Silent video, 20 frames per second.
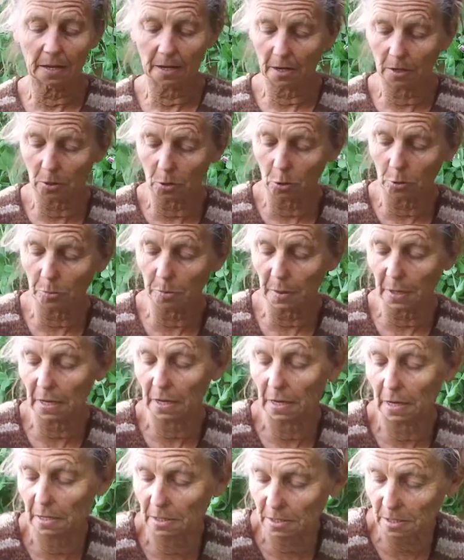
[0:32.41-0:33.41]
and it could
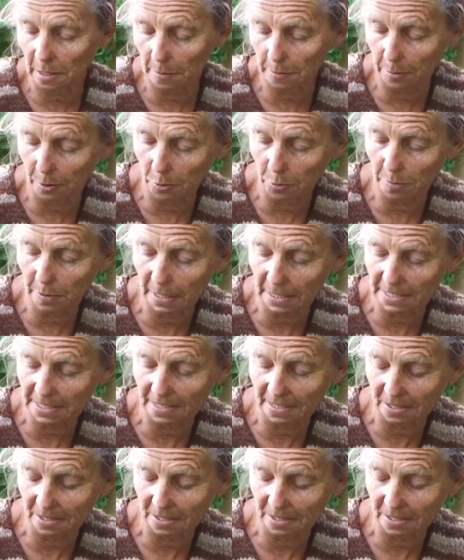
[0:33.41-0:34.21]
be a blue plastic,